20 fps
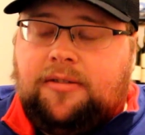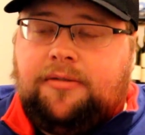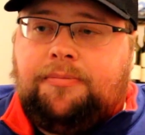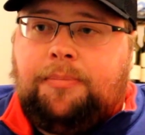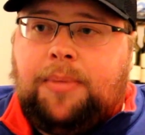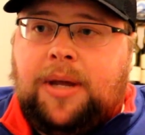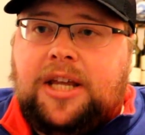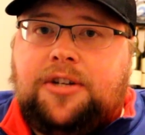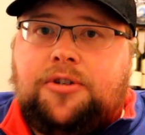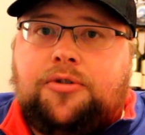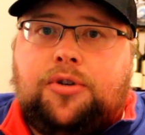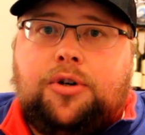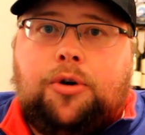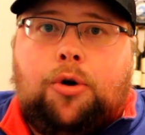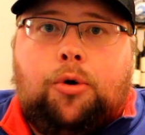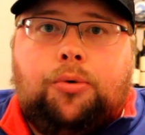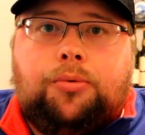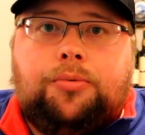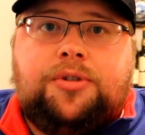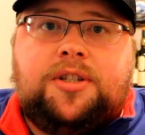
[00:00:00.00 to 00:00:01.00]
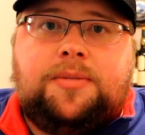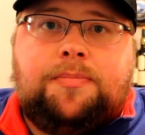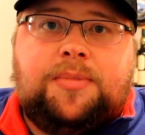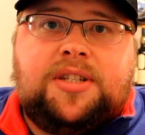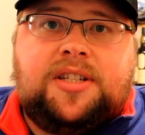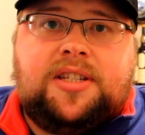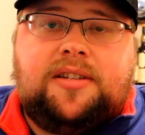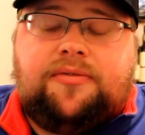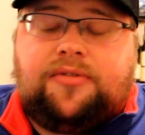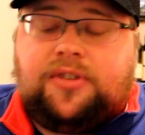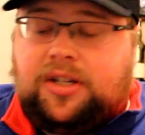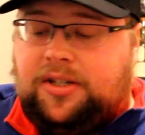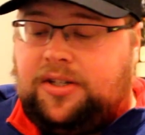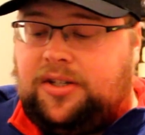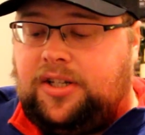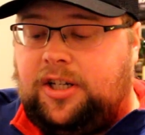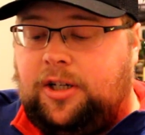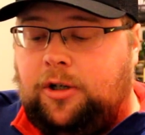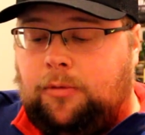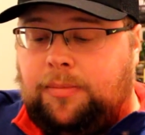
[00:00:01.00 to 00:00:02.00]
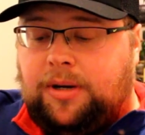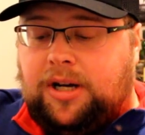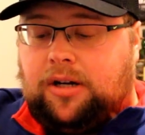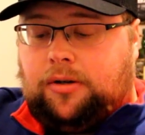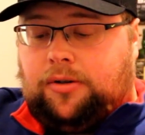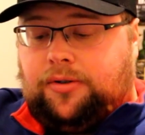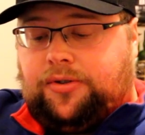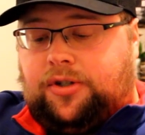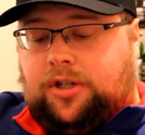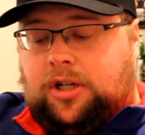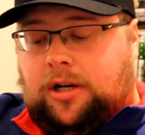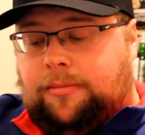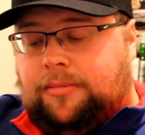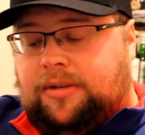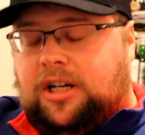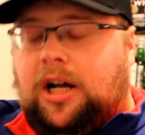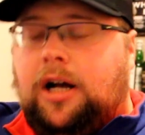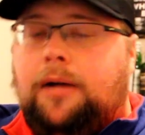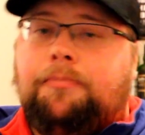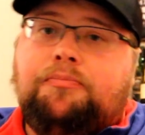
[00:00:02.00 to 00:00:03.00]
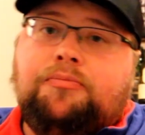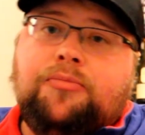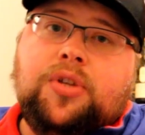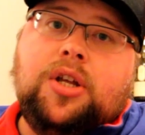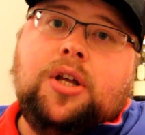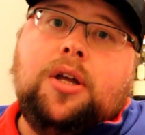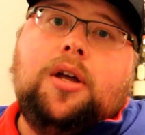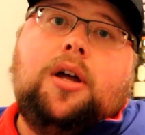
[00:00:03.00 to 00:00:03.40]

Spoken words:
of patron specific single barrels coming up.